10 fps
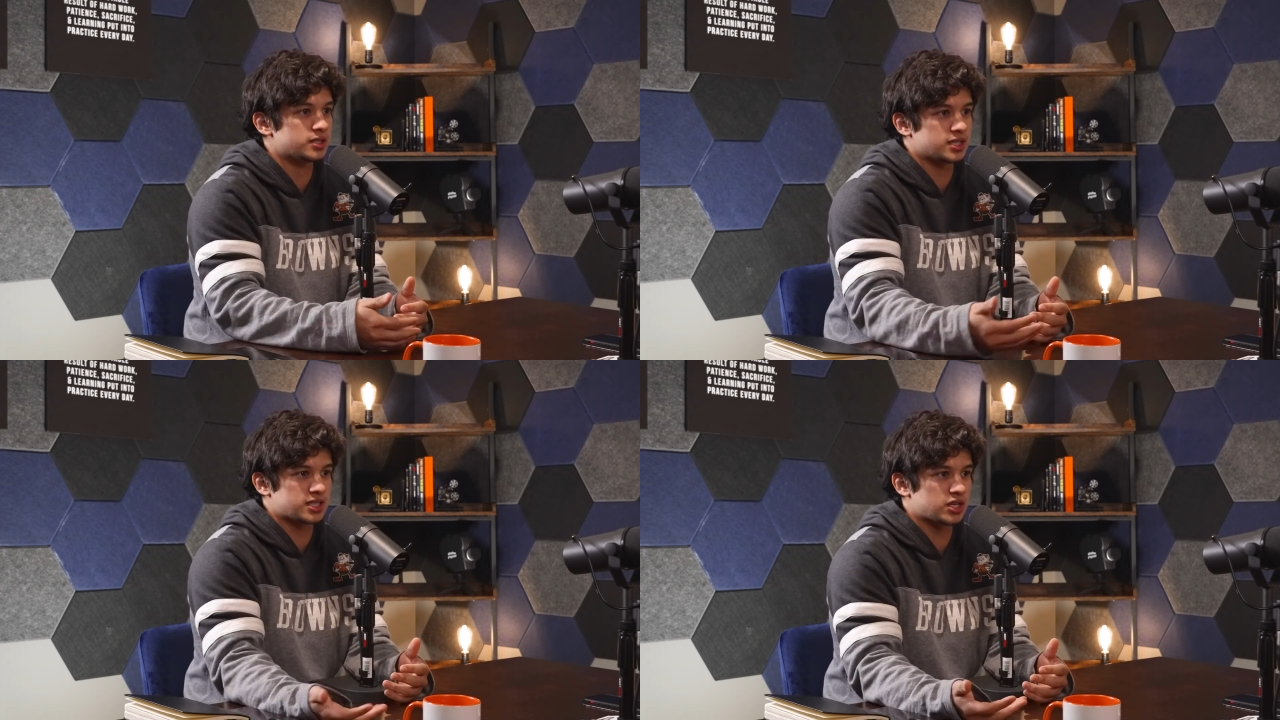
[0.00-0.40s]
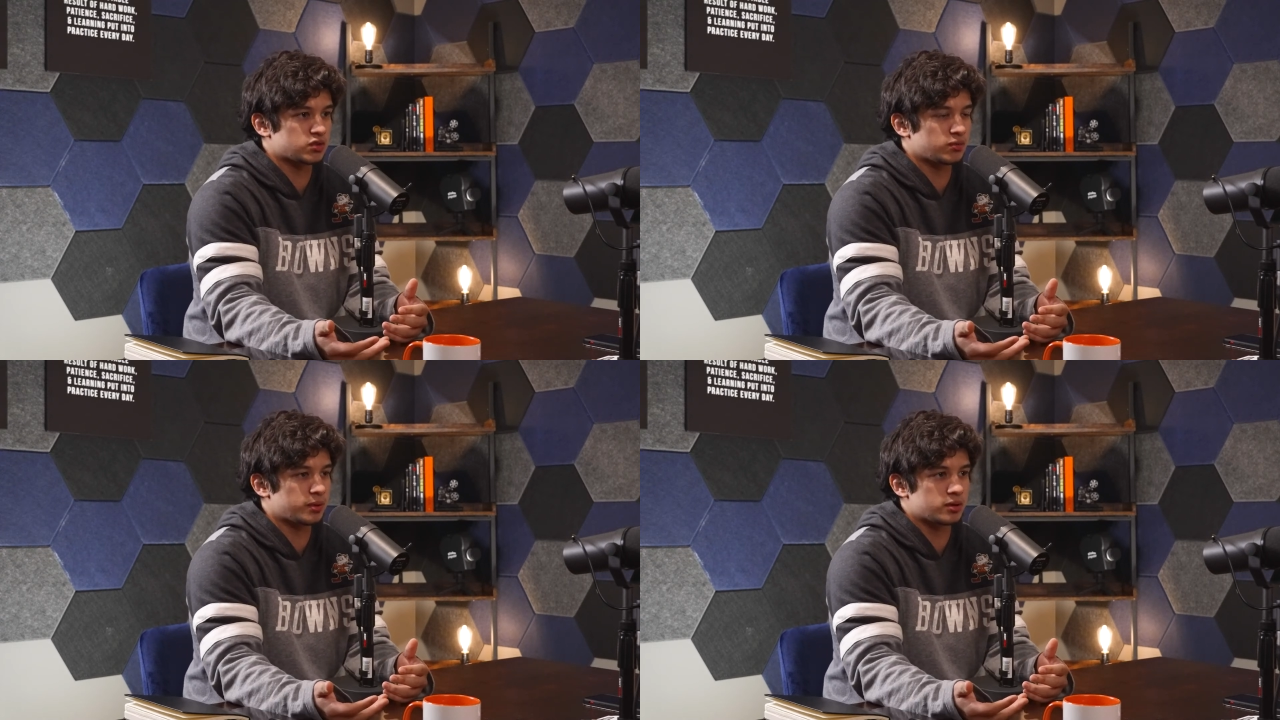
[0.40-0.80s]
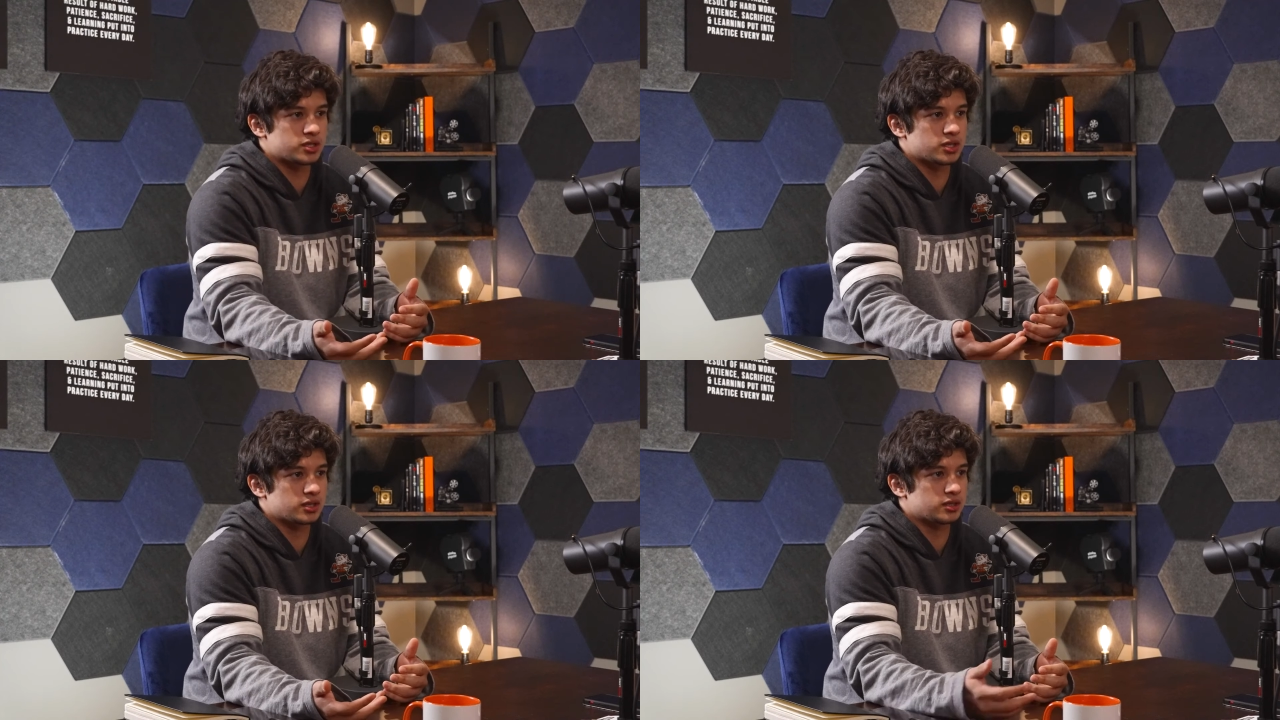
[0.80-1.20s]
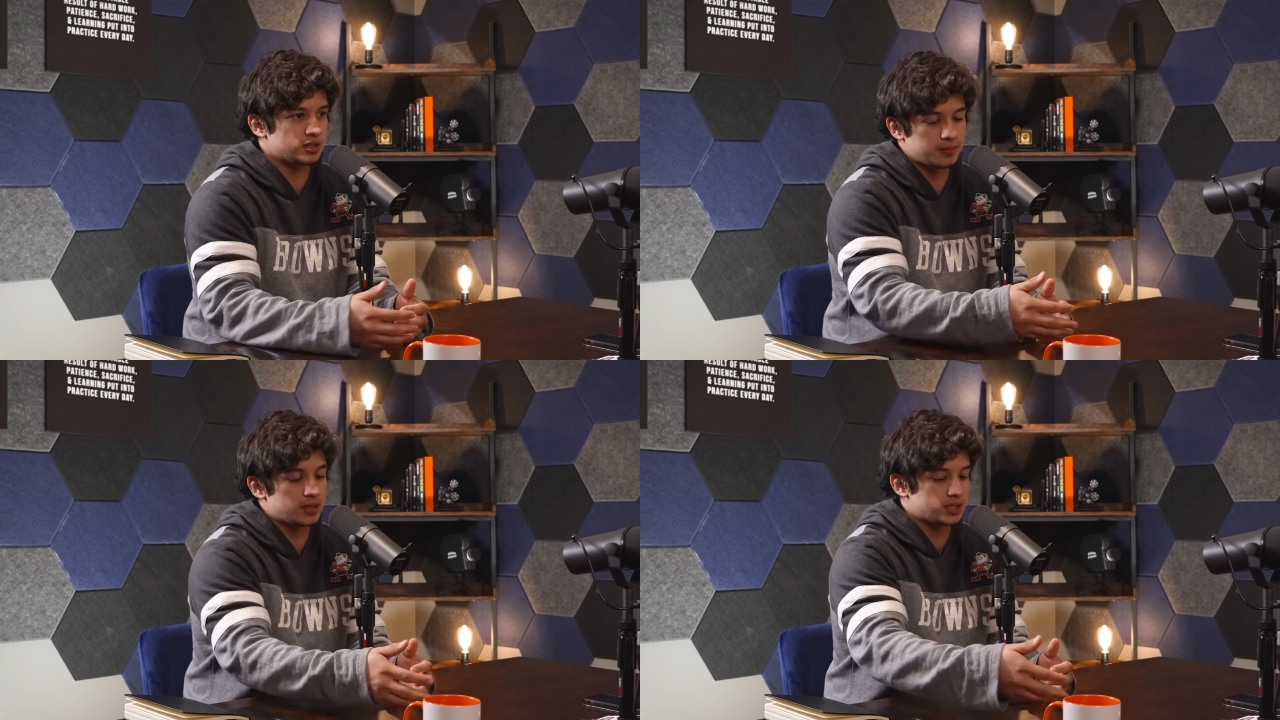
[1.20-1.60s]
successful person,
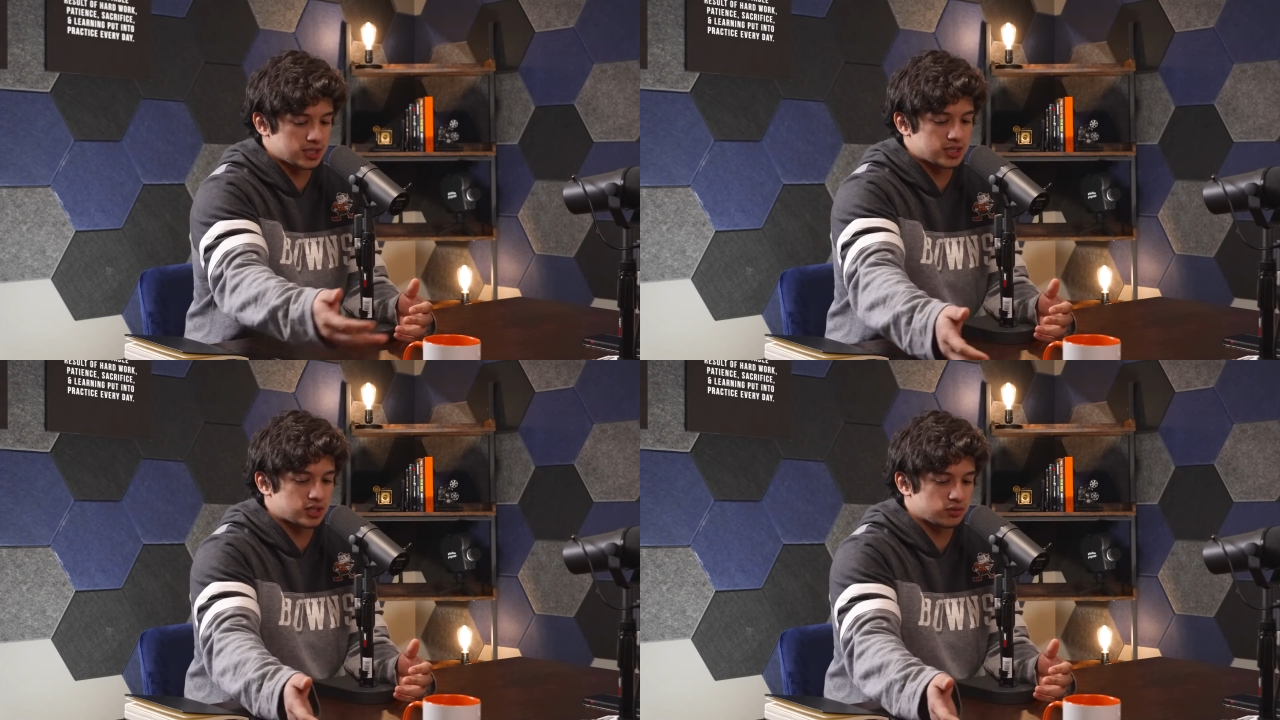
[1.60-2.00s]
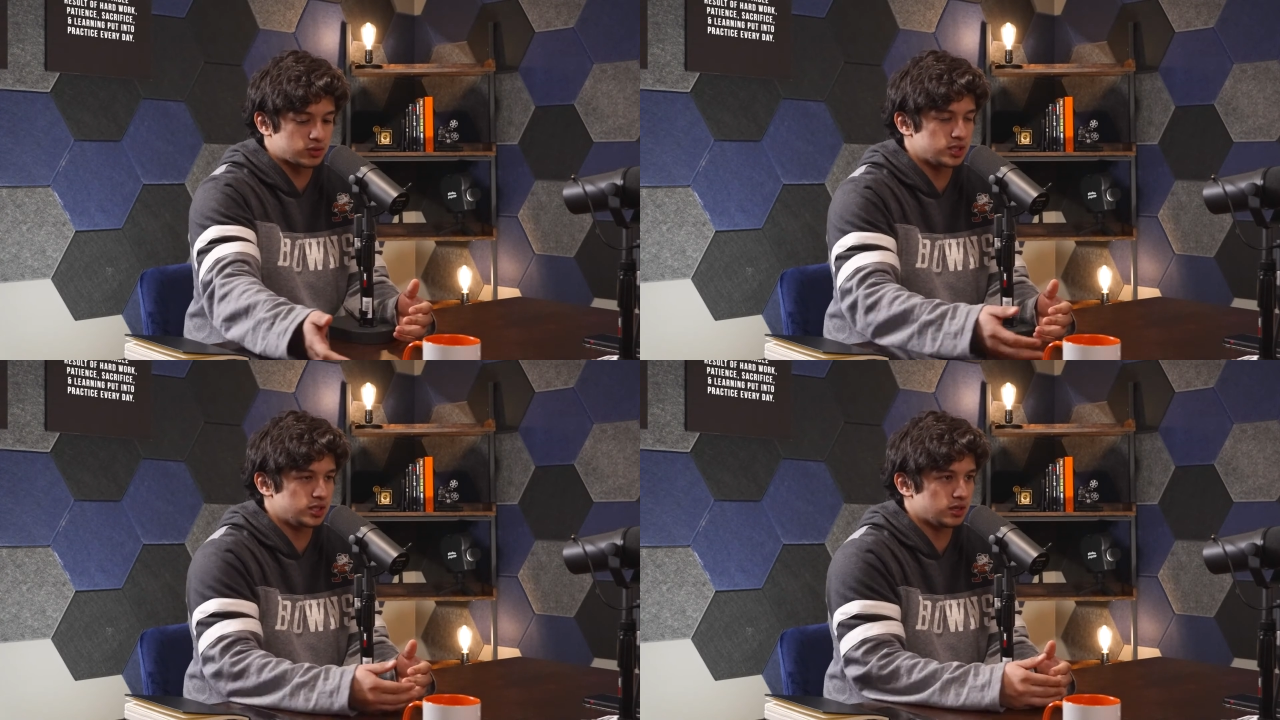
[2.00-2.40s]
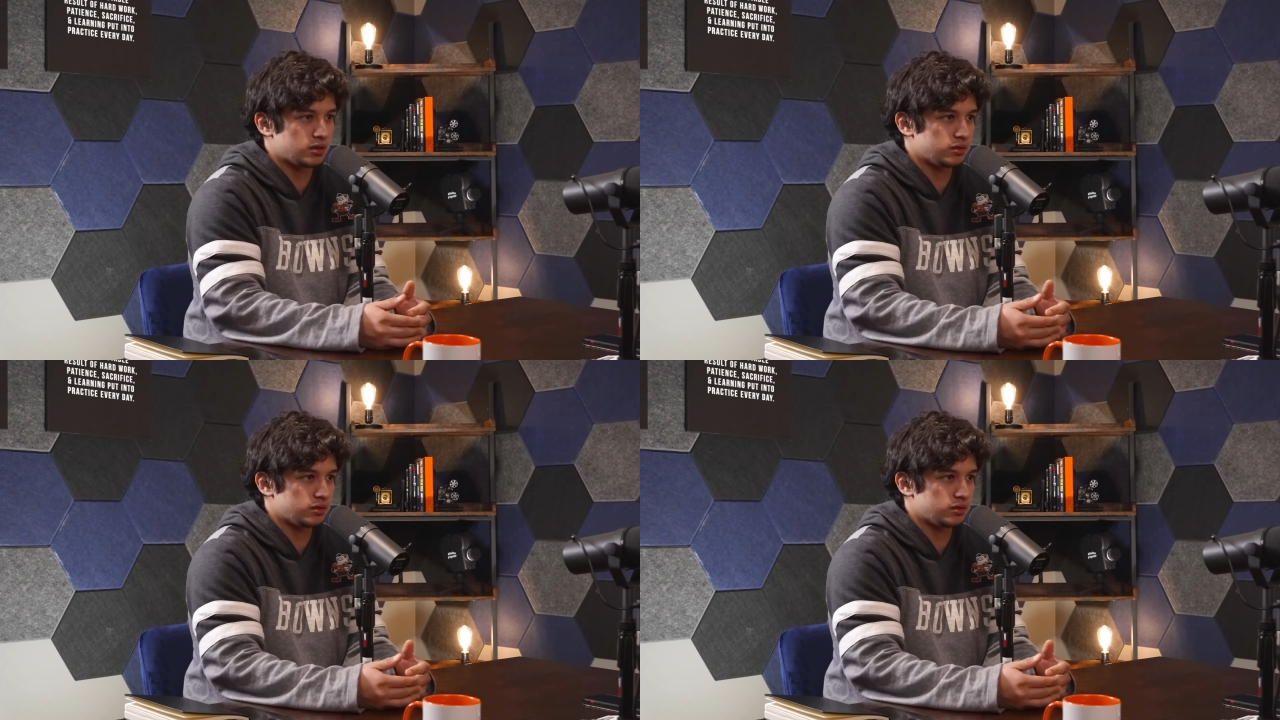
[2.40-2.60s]
to be a successful CEO.